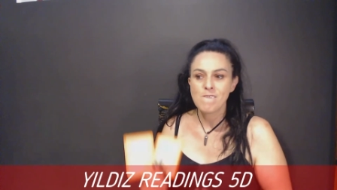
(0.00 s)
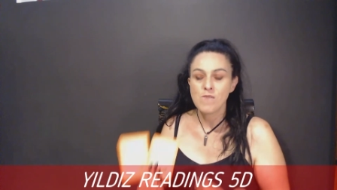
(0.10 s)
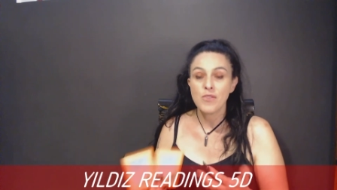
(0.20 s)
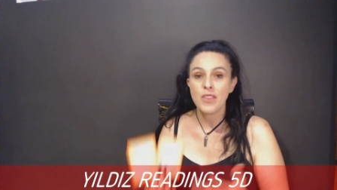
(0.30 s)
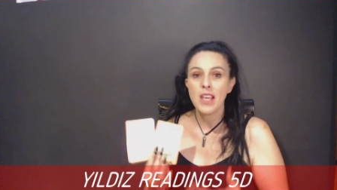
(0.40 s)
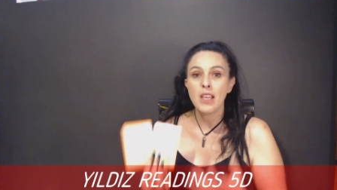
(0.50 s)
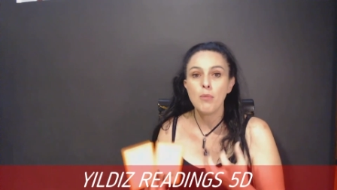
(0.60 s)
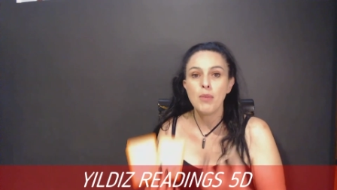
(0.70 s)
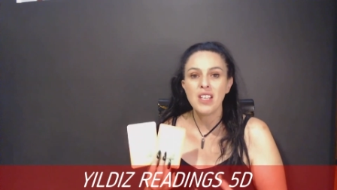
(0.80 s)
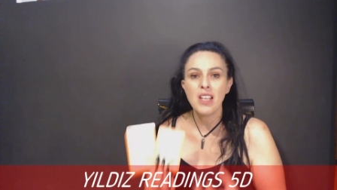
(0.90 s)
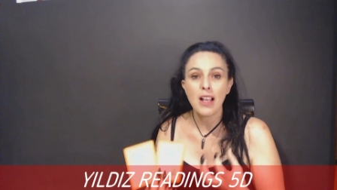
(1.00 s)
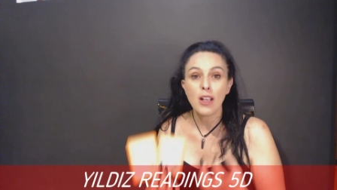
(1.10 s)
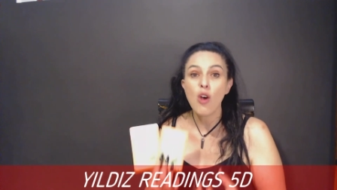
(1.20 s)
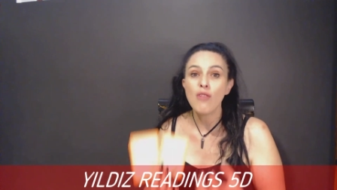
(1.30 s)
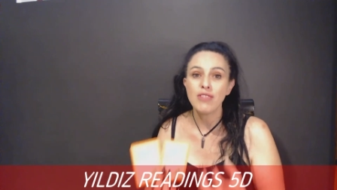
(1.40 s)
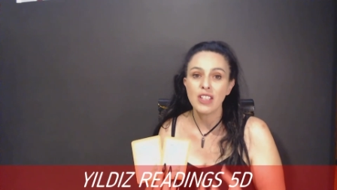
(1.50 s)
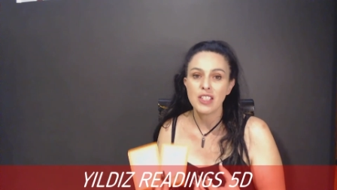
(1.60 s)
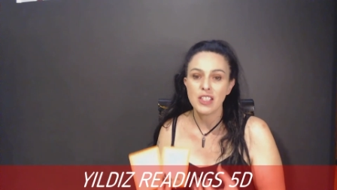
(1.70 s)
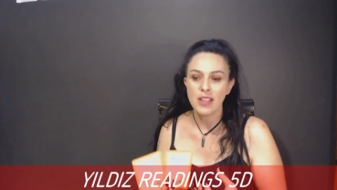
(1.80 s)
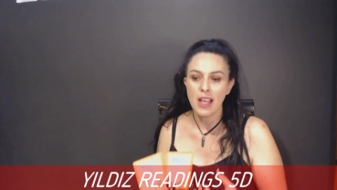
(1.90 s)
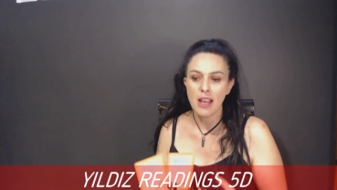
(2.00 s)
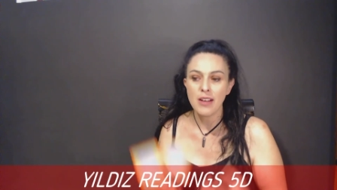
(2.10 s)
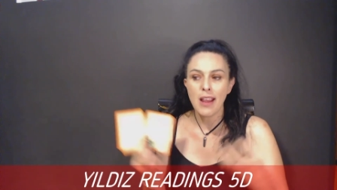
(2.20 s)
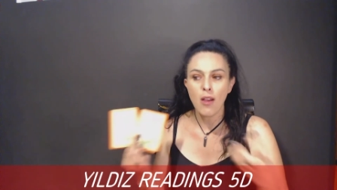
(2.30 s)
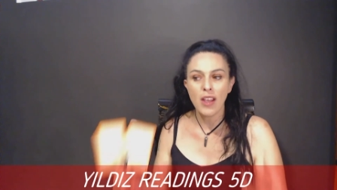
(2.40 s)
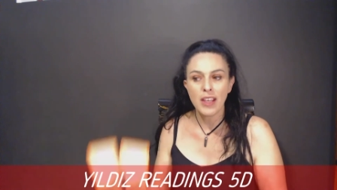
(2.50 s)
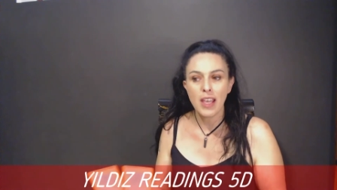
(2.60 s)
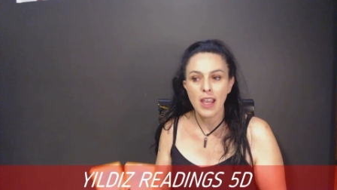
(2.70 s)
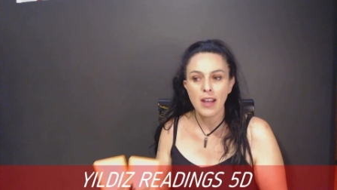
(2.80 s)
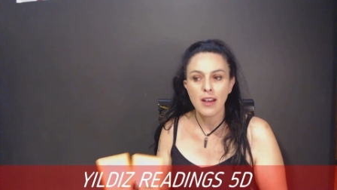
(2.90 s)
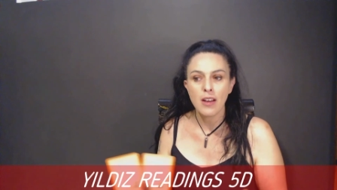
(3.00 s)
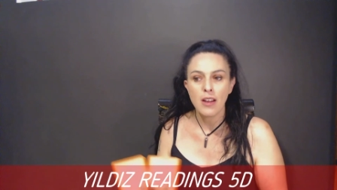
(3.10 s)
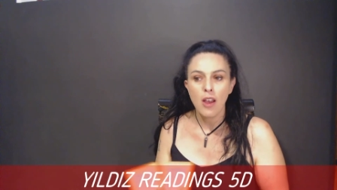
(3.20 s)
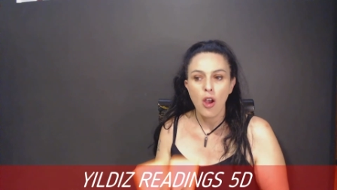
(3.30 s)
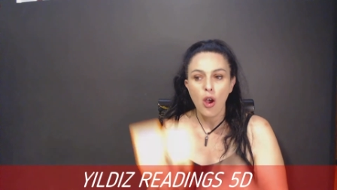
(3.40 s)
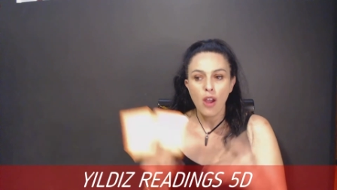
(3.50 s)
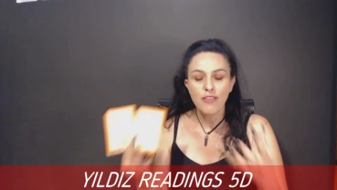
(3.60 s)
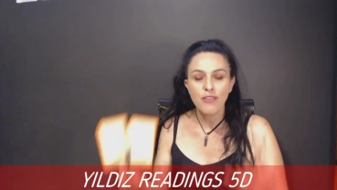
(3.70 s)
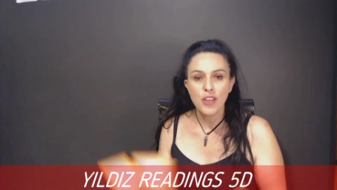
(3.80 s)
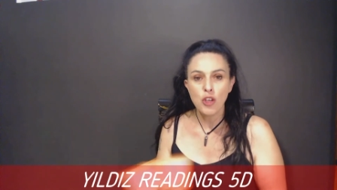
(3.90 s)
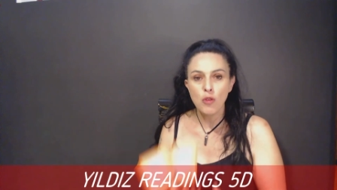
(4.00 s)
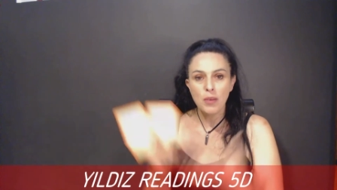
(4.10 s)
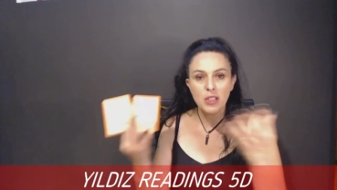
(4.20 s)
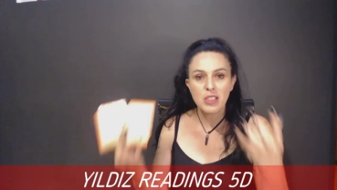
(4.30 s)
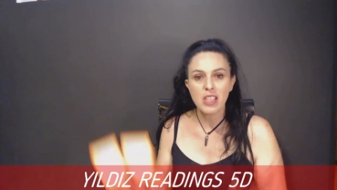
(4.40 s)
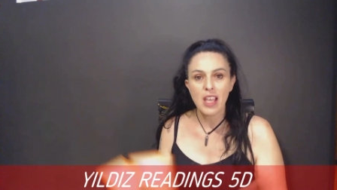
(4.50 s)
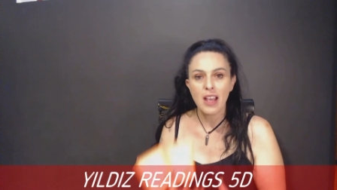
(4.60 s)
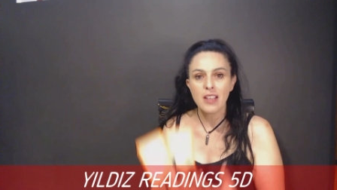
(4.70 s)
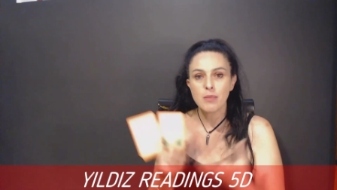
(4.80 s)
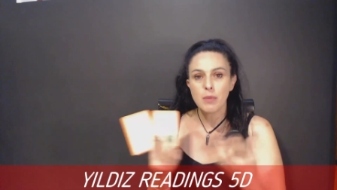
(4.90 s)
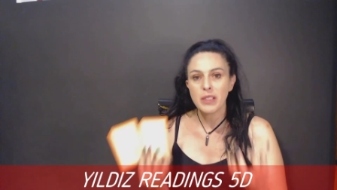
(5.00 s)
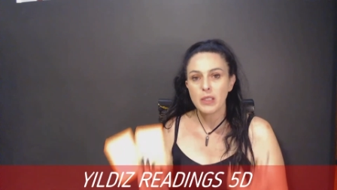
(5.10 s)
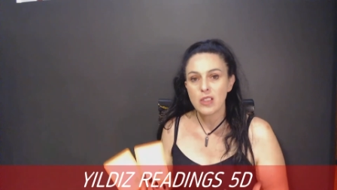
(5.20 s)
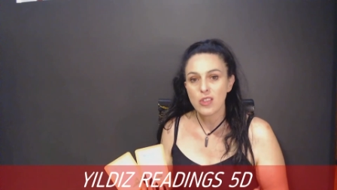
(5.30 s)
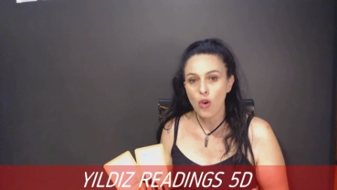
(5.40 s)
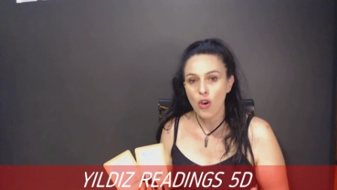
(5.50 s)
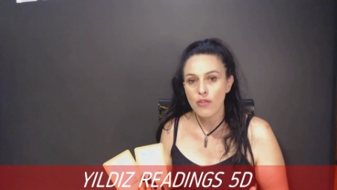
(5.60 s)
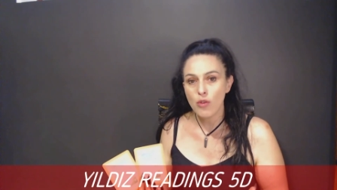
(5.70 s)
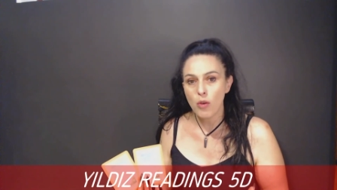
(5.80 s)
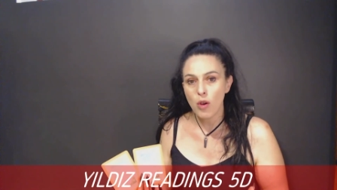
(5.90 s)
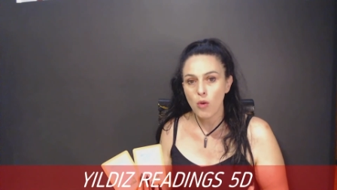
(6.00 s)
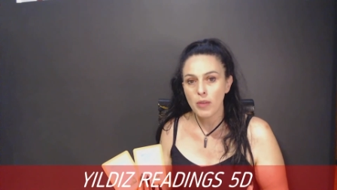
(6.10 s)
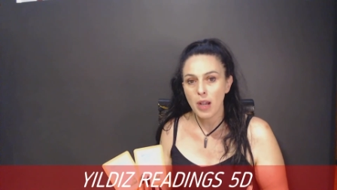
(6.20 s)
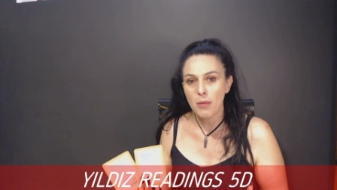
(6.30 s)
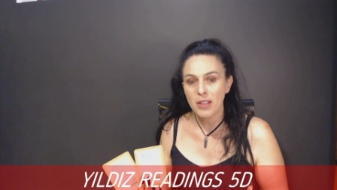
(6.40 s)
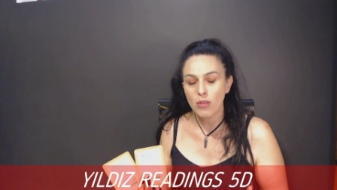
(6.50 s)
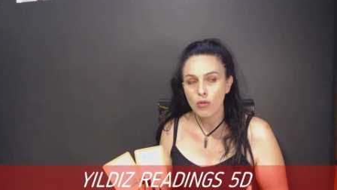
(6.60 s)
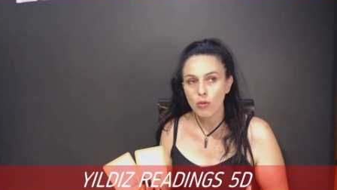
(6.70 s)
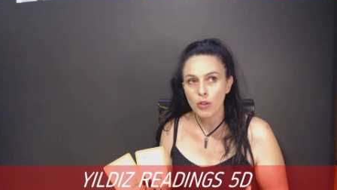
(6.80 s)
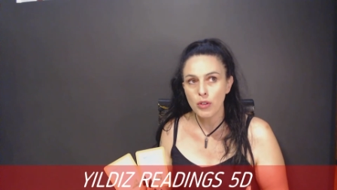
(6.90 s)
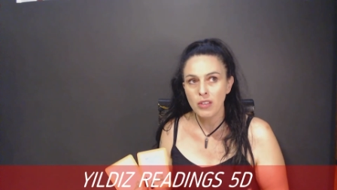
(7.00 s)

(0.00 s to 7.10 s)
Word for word: there could be a conflict in that. Now, again, I feel because there has been this overwhelm coming through,